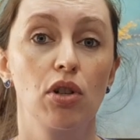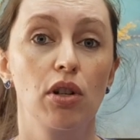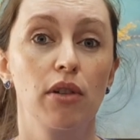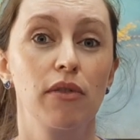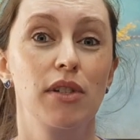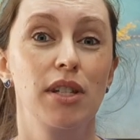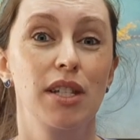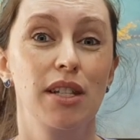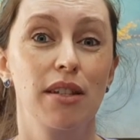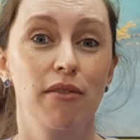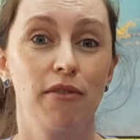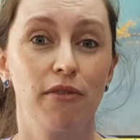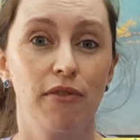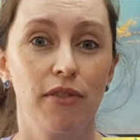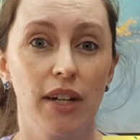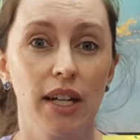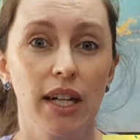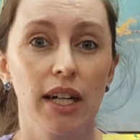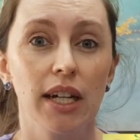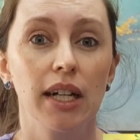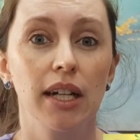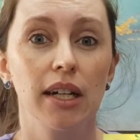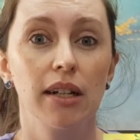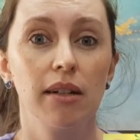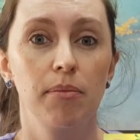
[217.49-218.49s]
of
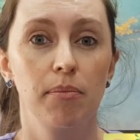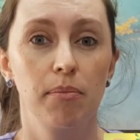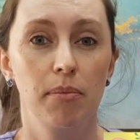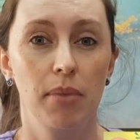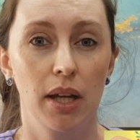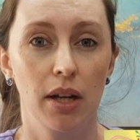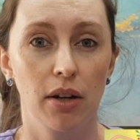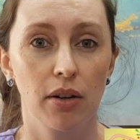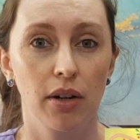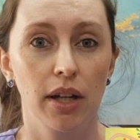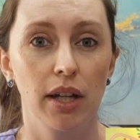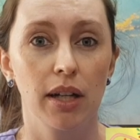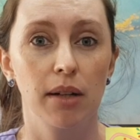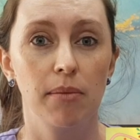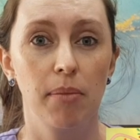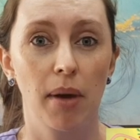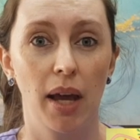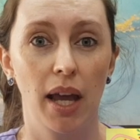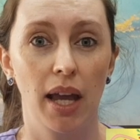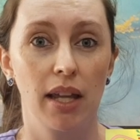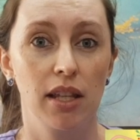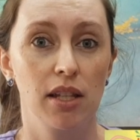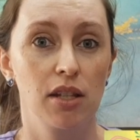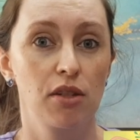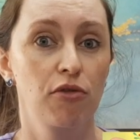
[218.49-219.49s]
severe period
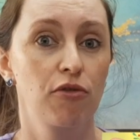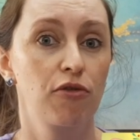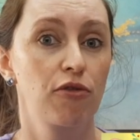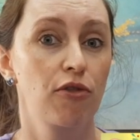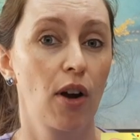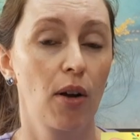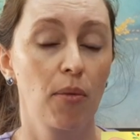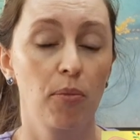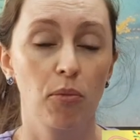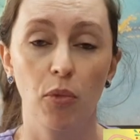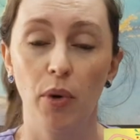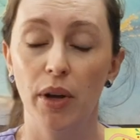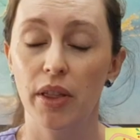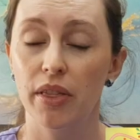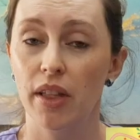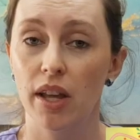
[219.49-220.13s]
pains from when